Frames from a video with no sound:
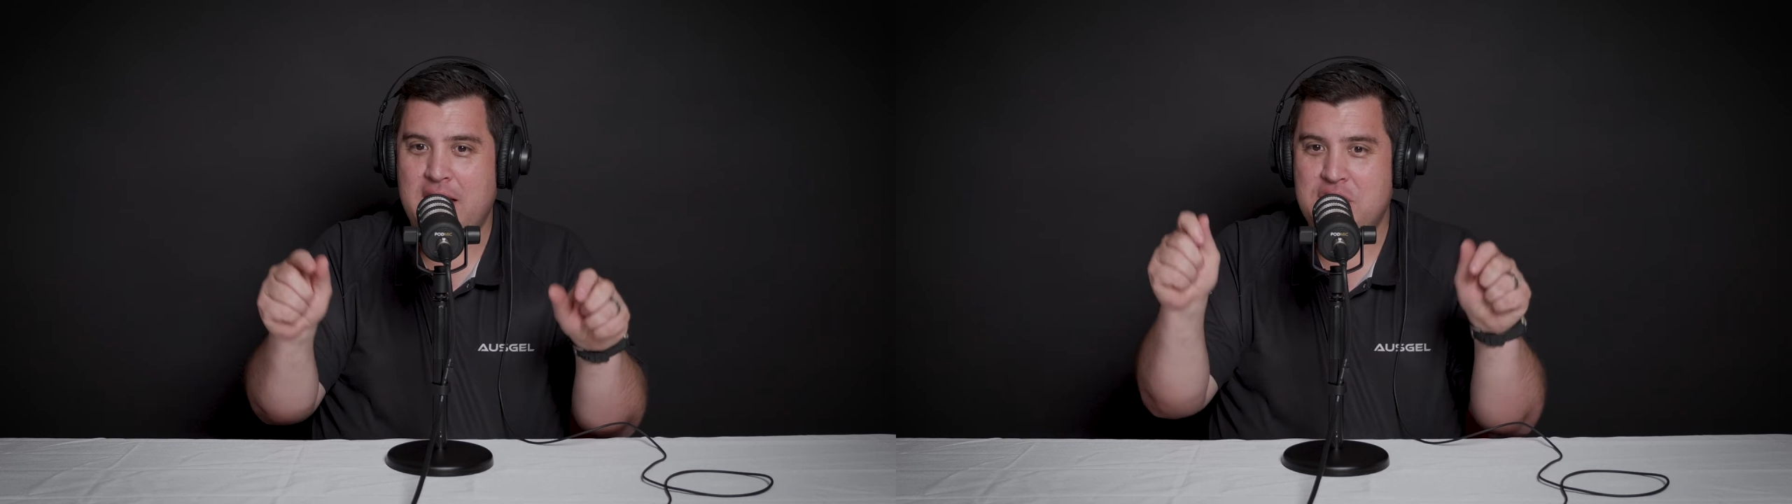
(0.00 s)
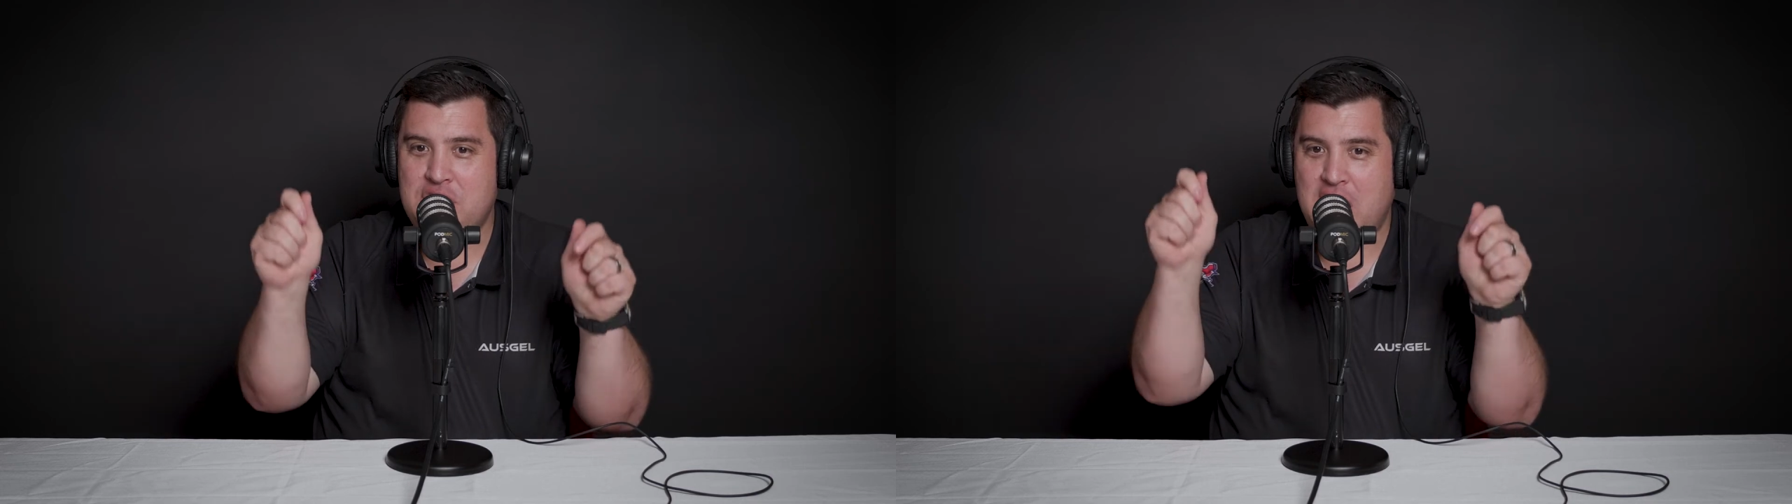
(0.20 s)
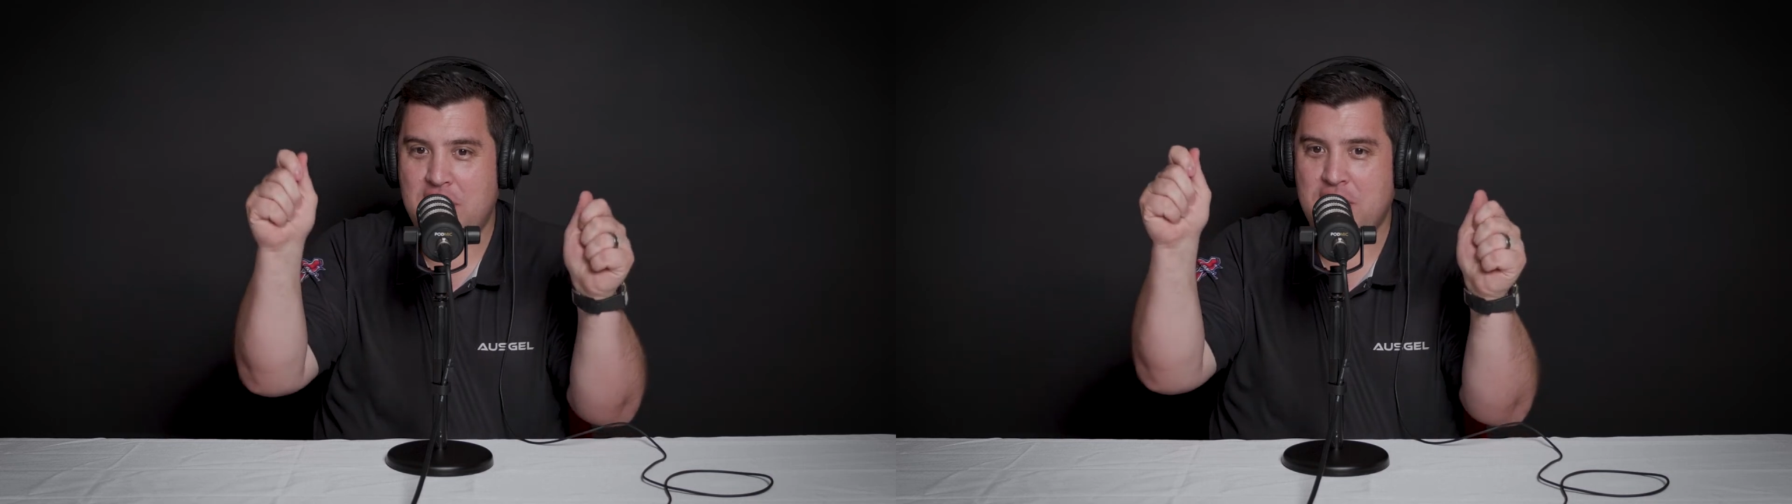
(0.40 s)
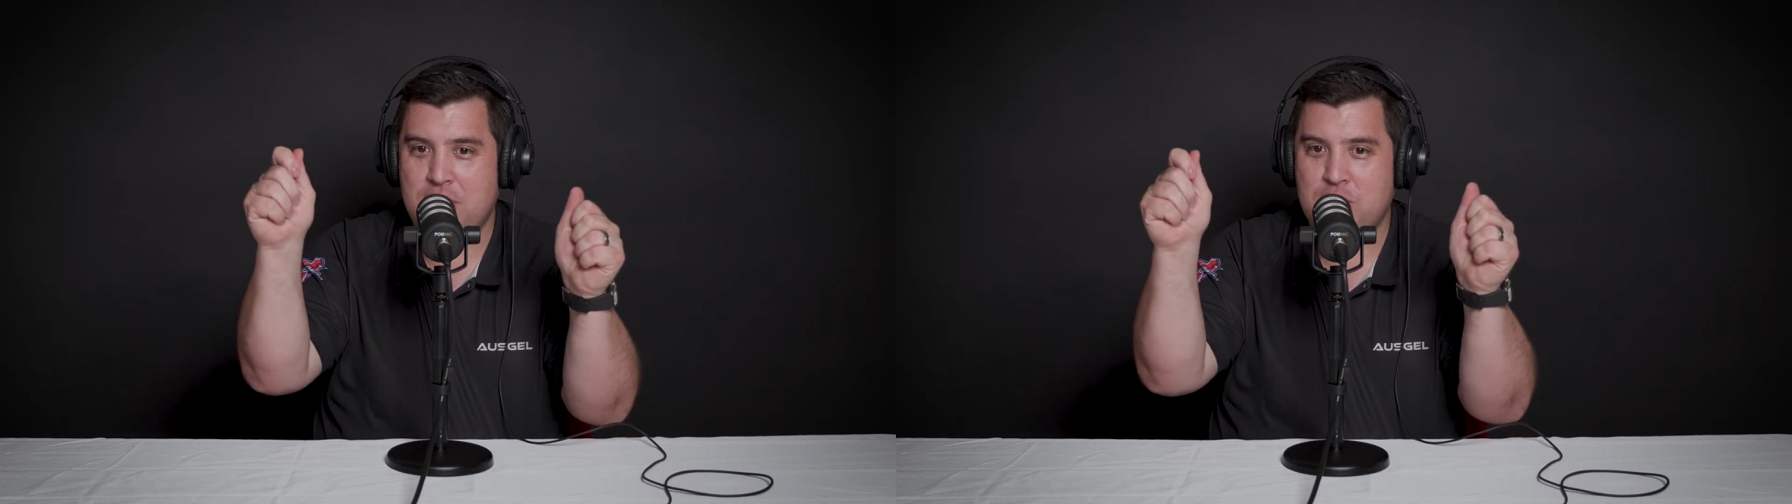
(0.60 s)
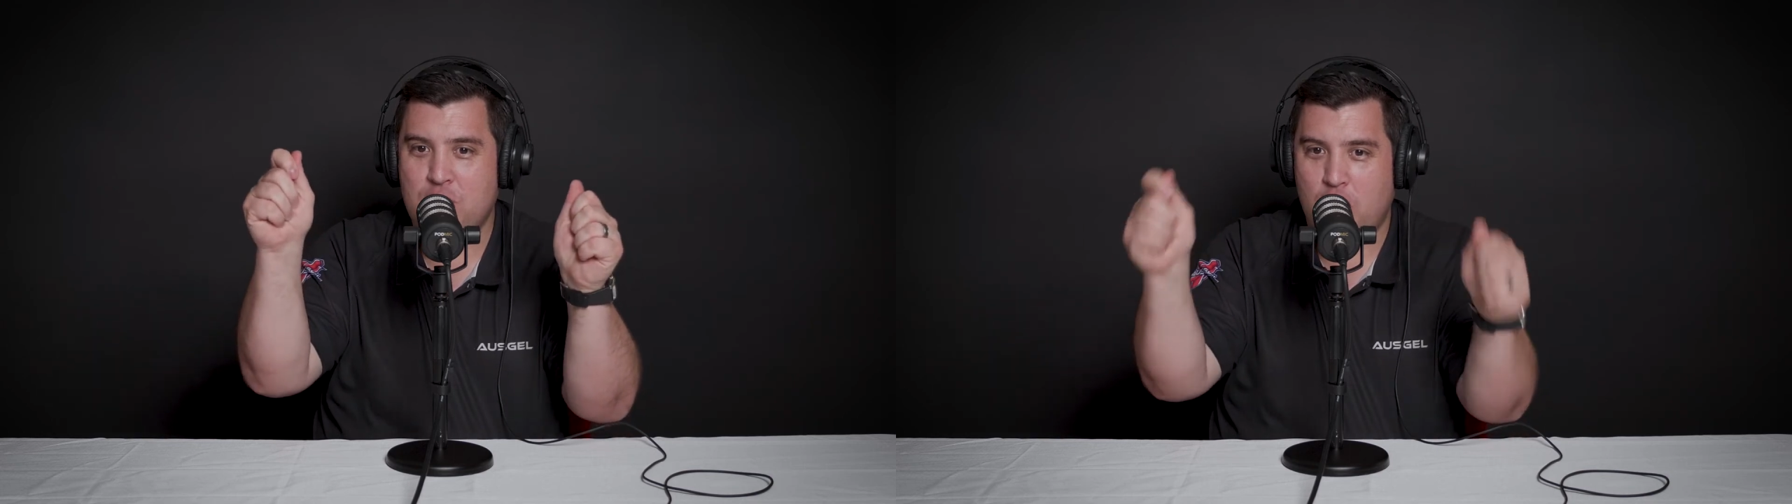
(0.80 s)
tether
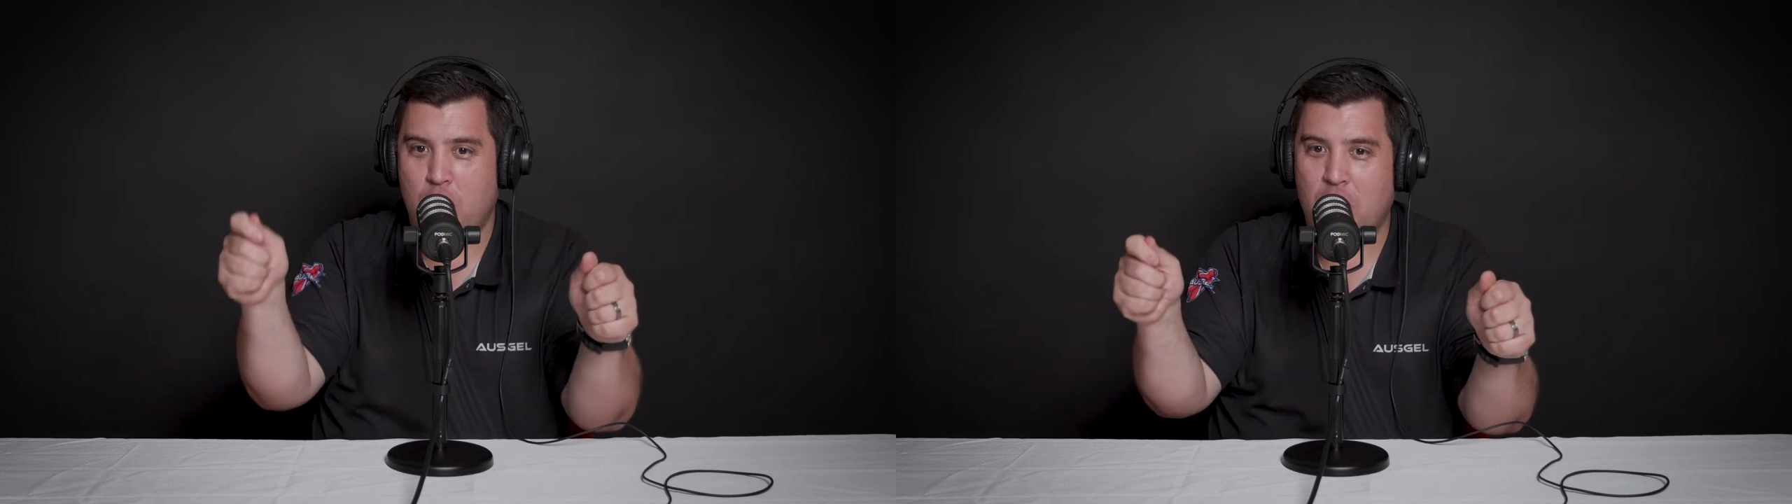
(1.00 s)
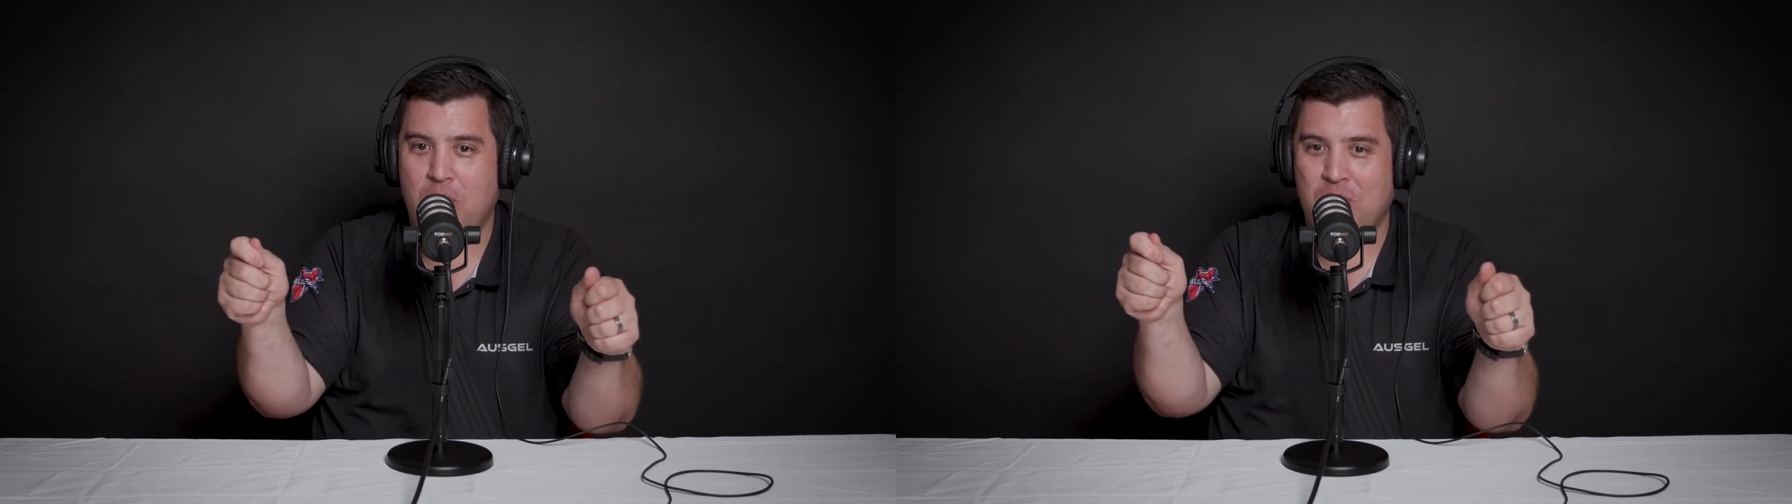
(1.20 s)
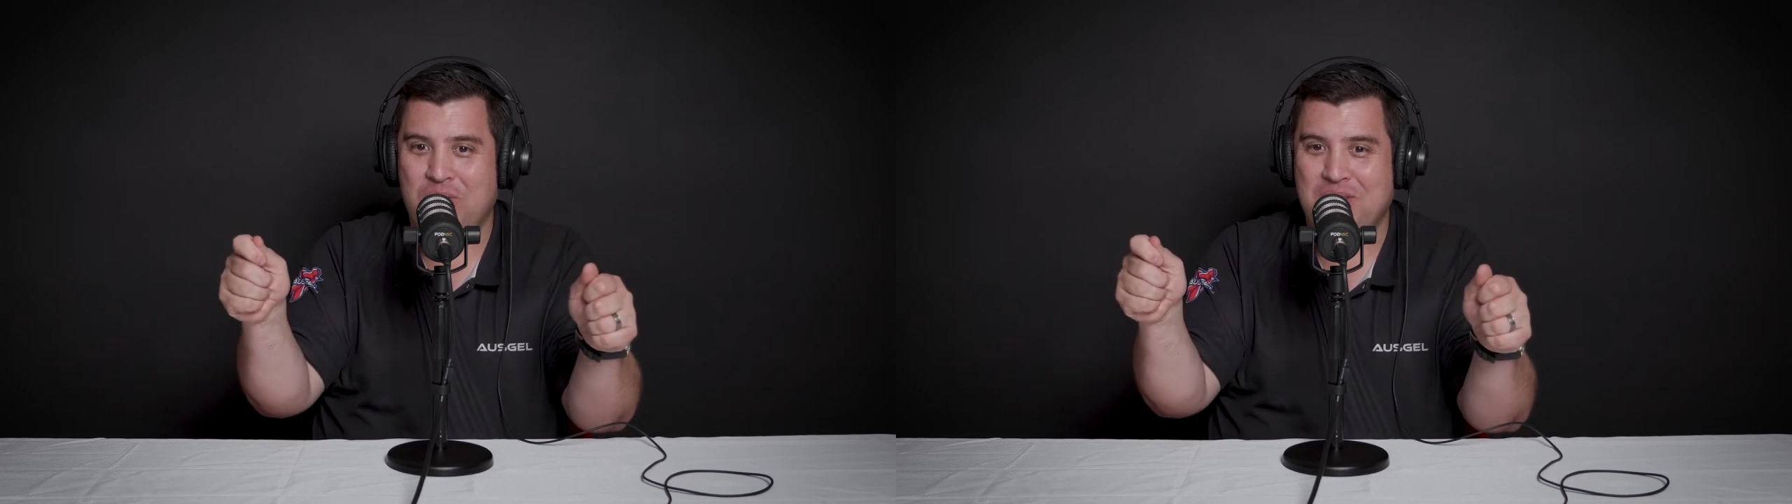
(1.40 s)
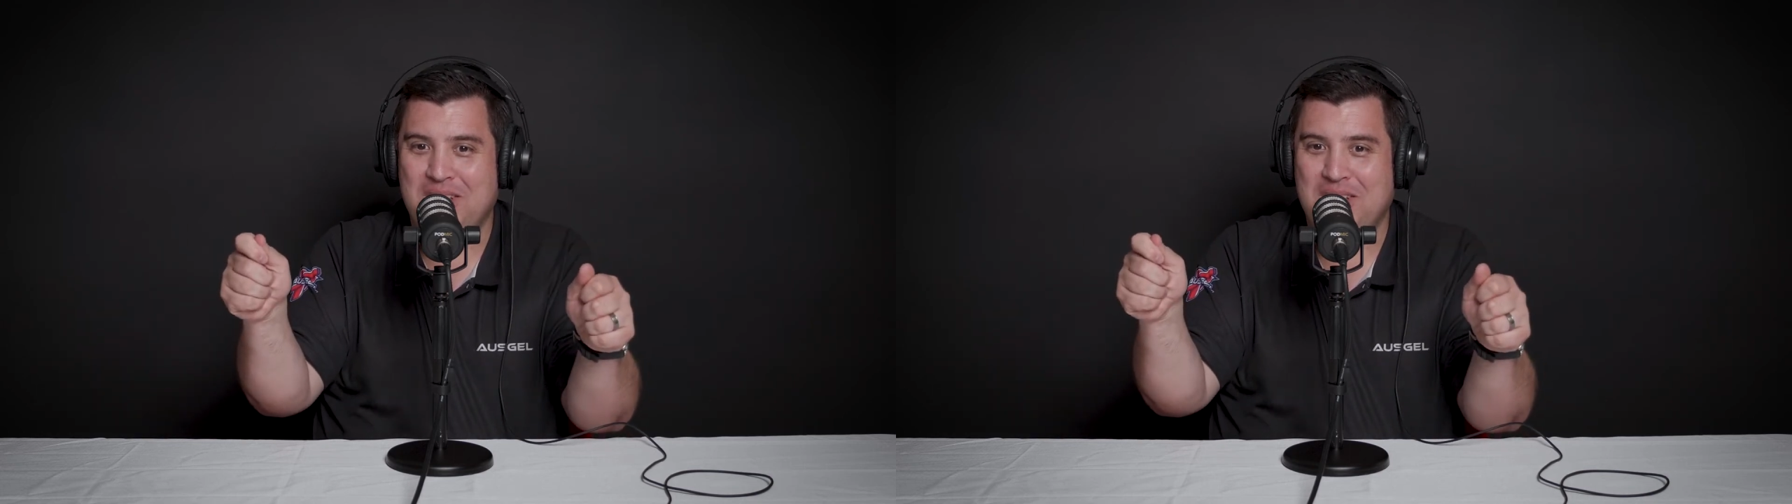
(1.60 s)
them to a wall,